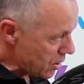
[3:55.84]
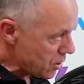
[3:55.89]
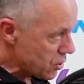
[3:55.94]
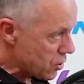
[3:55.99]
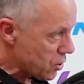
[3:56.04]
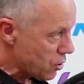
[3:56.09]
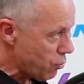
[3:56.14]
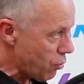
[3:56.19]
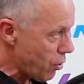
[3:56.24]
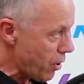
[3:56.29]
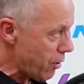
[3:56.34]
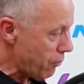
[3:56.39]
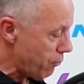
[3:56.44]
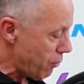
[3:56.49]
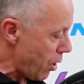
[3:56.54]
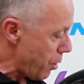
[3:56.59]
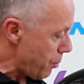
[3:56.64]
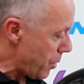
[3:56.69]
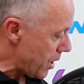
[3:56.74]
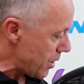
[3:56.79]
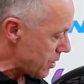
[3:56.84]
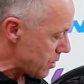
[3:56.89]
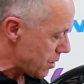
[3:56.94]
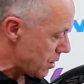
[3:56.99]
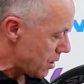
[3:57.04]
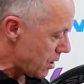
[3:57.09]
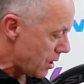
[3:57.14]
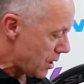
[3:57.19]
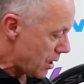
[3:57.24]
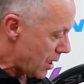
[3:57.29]
is quite robust
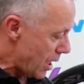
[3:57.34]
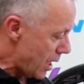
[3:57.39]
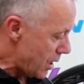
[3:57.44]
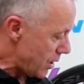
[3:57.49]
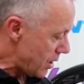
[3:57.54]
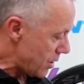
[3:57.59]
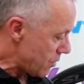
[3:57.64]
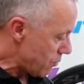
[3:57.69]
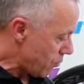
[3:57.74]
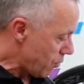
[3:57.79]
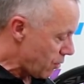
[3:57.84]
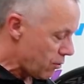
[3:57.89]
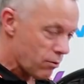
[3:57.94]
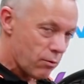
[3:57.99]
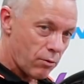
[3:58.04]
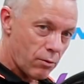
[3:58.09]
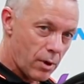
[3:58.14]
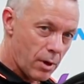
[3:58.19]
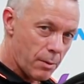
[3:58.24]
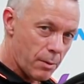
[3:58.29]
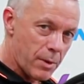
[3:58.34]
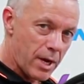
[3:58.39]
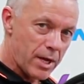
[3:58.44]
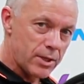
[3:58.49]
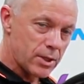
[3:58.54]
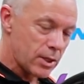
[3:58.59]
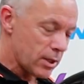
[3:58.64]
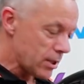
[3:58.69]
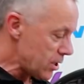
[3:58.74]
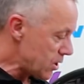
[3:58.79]
and yet
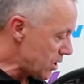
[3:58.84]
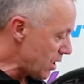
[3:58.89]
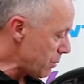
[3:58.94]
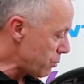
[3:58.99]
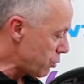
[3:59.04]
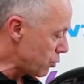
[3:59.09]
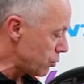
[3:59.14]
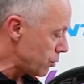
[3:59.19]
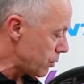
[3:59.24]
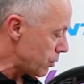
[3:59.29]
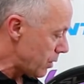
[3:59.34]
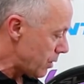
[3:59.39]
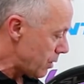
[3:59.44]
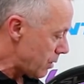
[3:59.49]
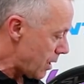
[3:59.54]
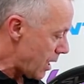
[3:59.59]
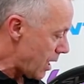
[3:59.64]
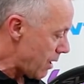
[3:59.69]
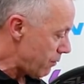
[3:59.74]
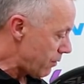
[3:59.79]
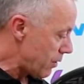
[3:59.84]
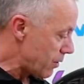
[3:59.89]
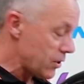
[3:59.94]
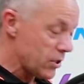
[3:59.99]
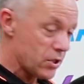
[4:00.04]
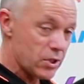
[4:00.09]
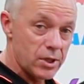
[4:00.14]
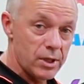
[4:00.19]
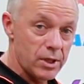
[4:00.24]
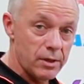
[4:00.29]
amazingly simple and very
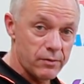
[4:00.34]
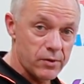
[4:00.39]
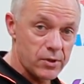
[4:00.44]
stiff.